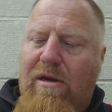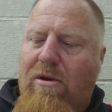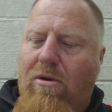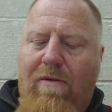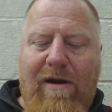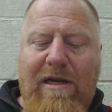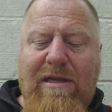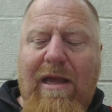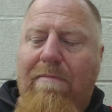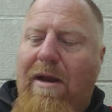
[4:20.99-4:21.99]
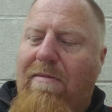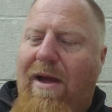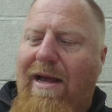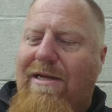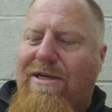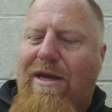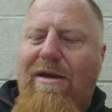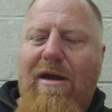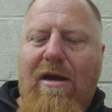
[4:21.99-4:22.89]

to go over. It's like a mini magazine.